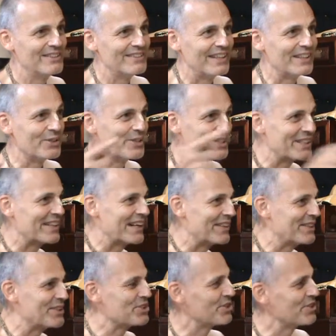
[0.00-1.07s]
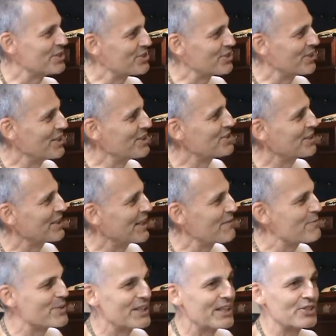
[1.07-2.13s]
And you indicate this and this and this, and then
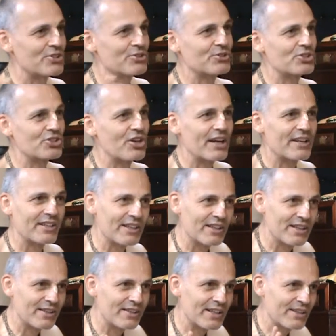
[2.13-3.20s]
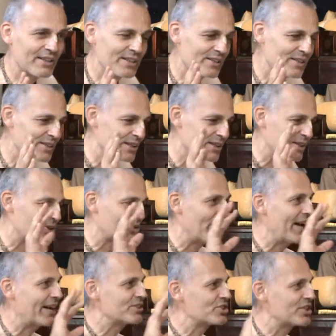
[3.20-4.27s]
everybody gets on your side, and then the
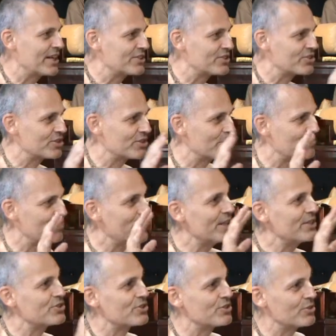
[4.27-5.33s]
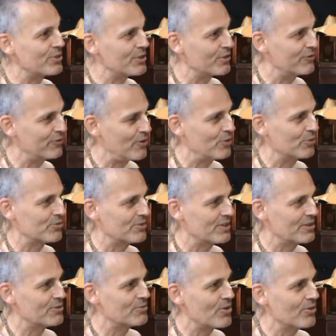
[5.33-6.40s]
crowd changes, and it appears that you're in the fault, in
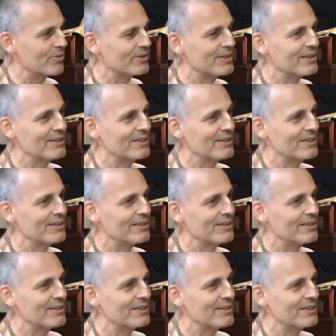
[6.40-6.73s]
the wrong.